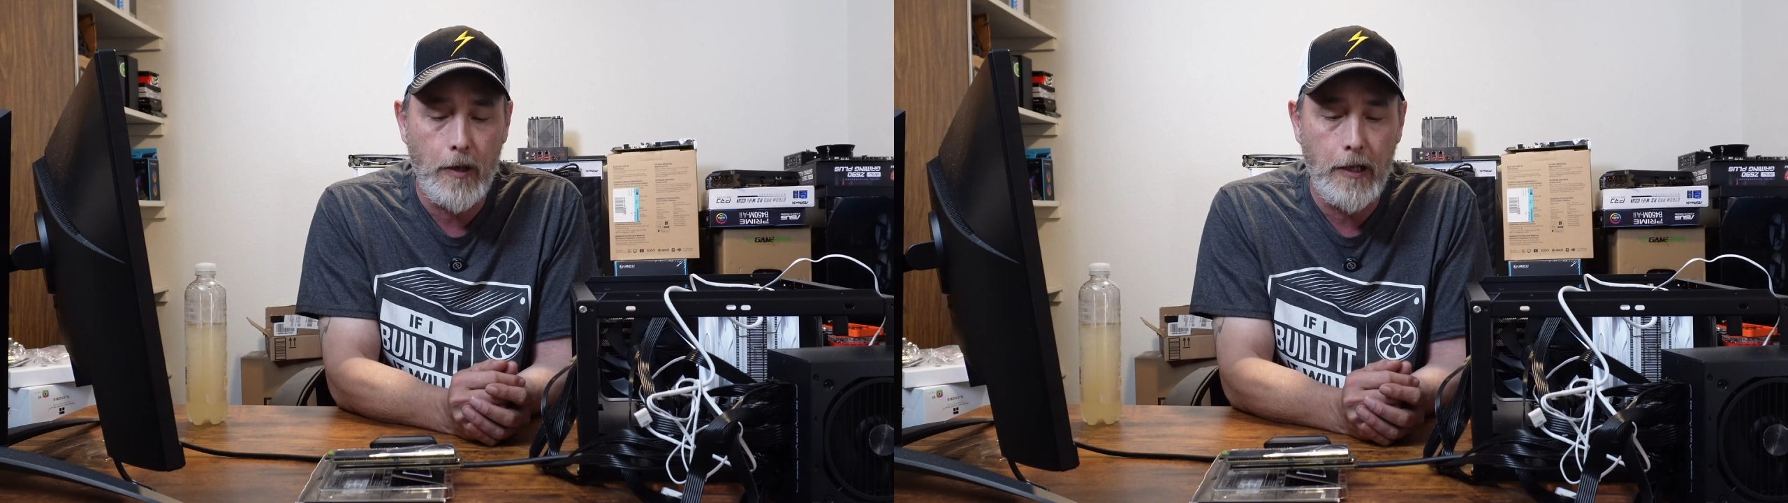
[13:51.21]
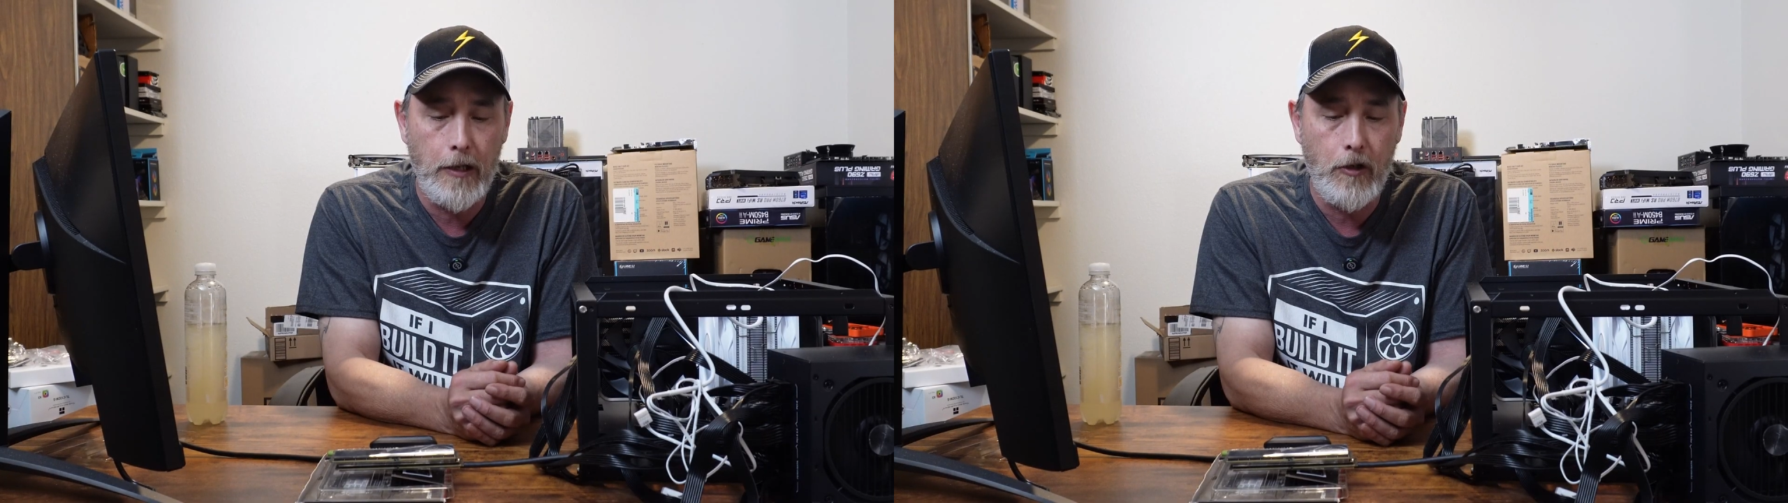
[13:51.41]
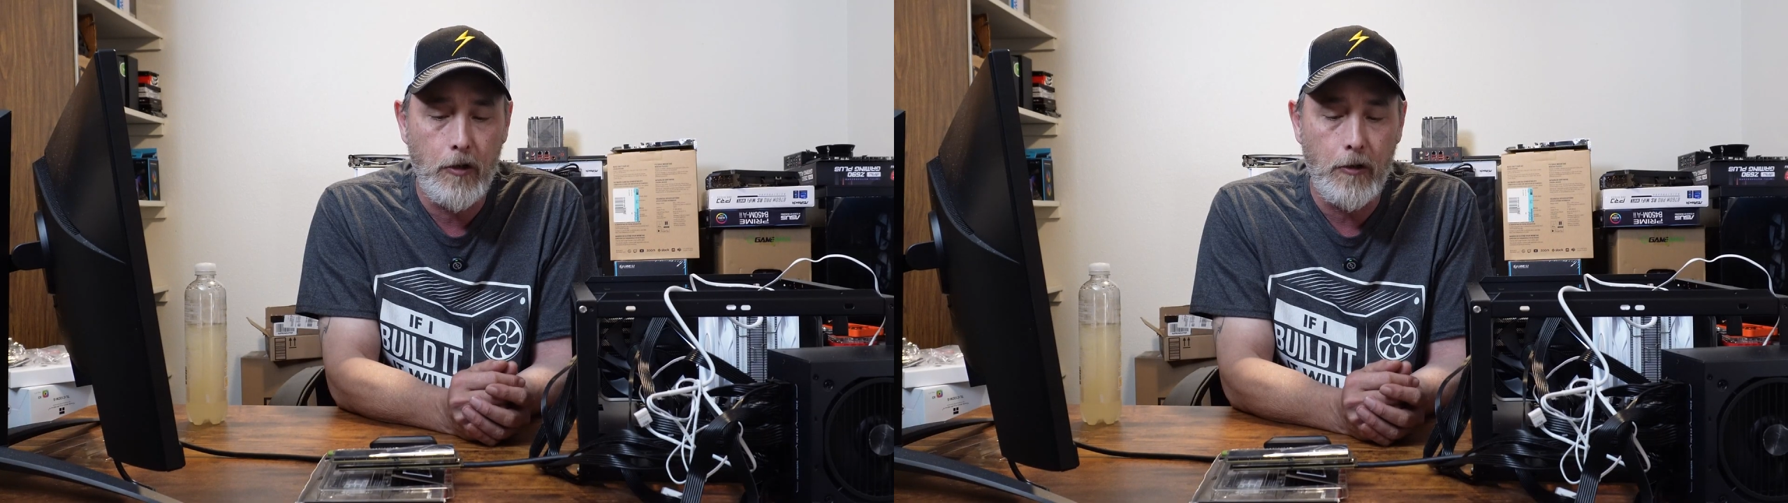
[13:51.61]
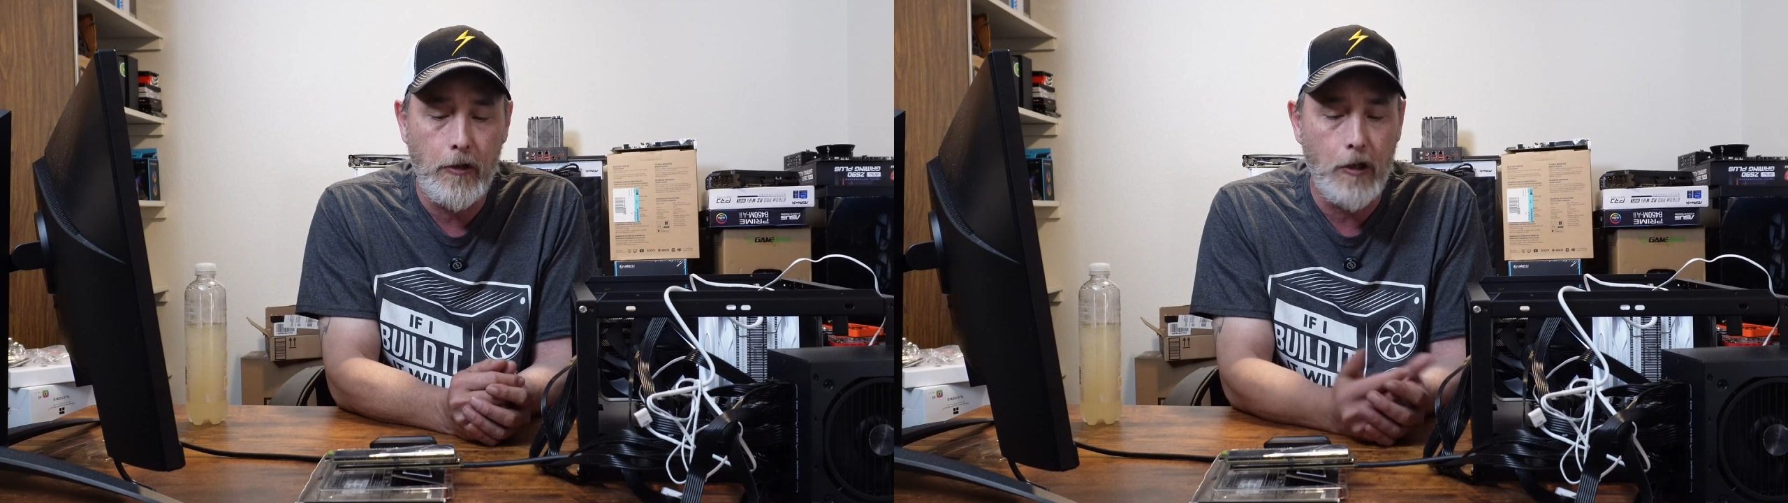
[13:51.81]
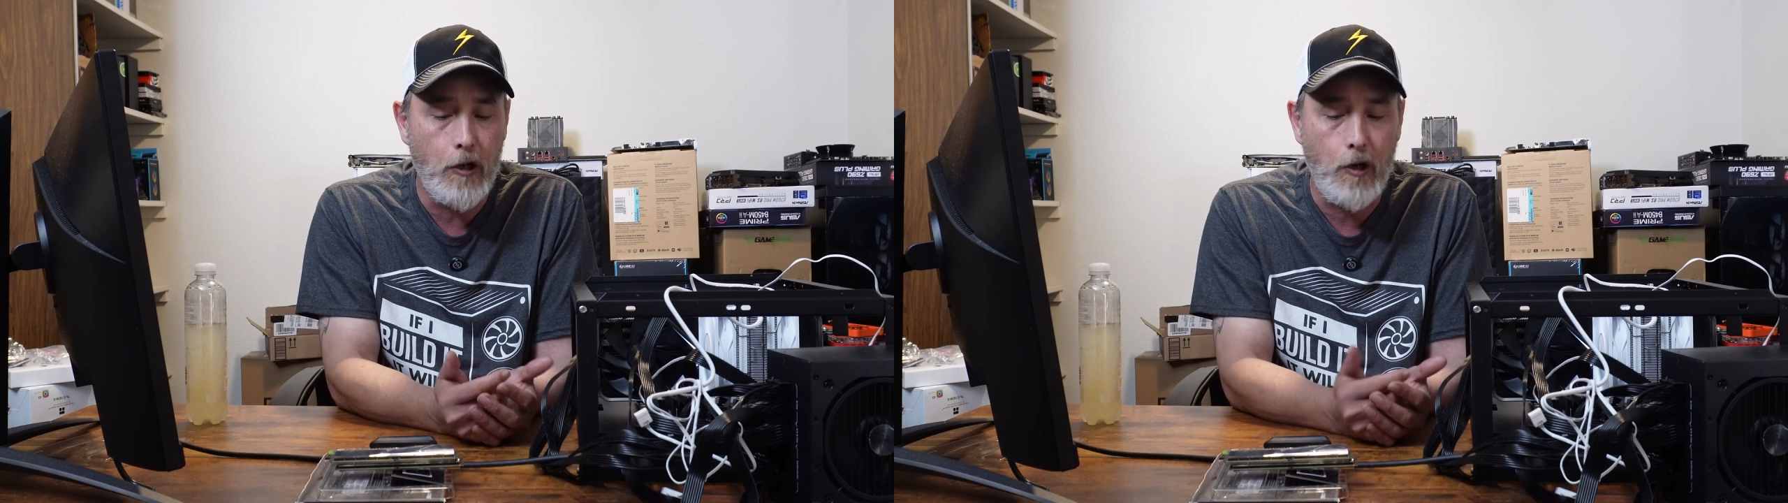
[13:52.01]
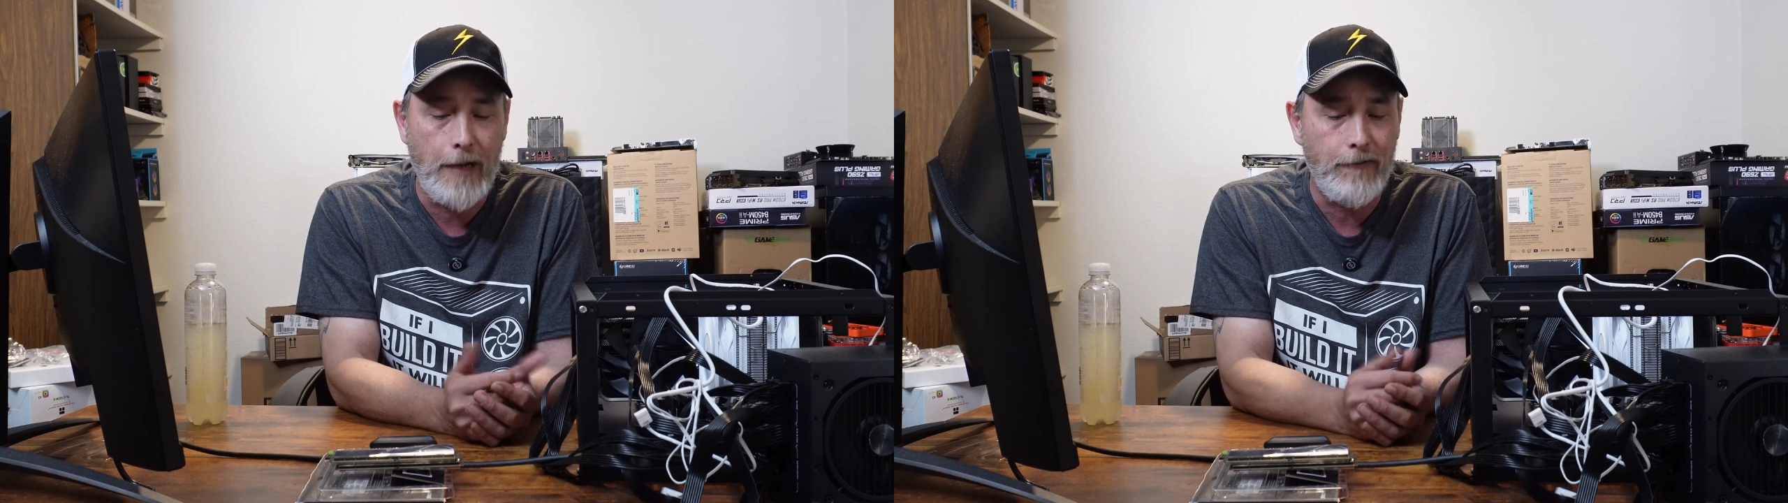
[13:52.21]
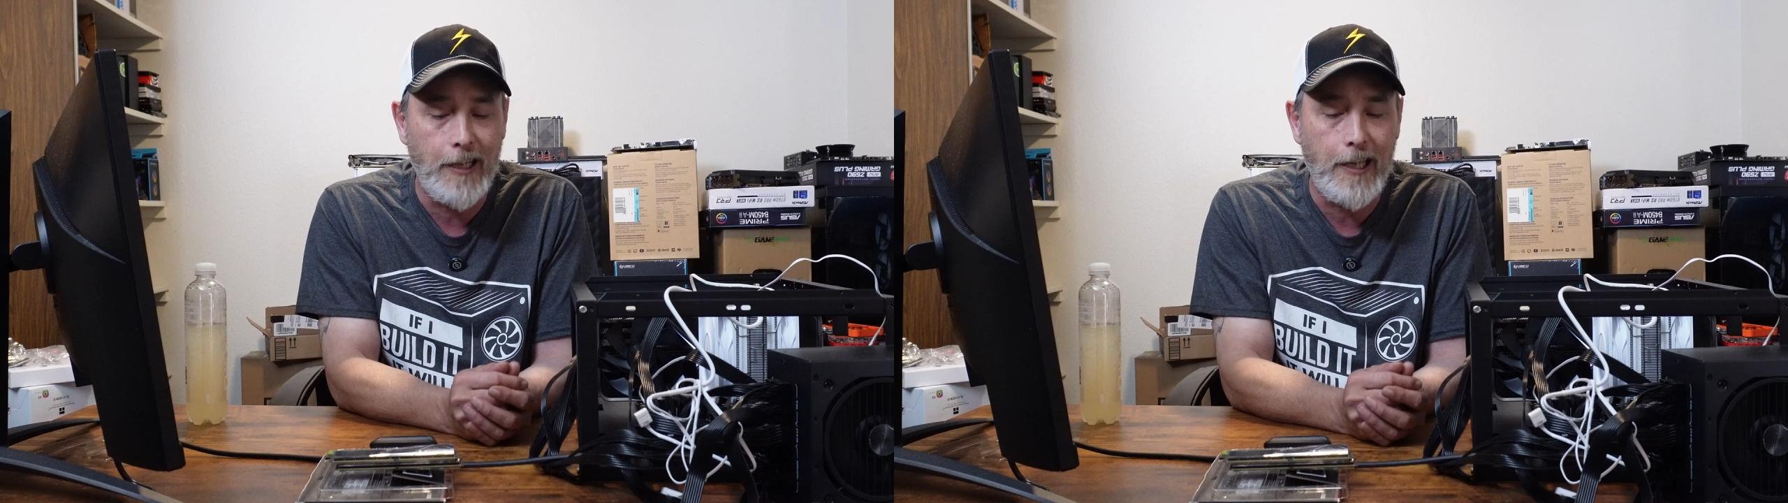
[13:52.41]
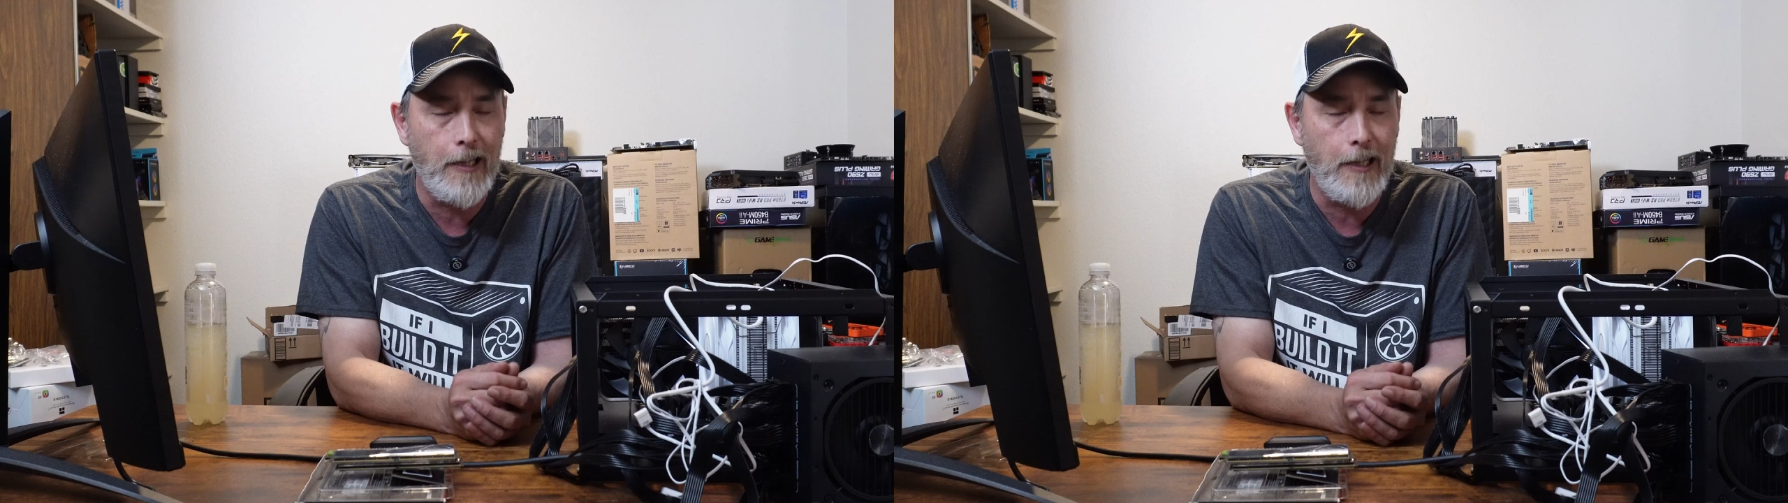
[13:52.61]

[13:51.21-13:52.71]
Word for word: And you, you don't have to get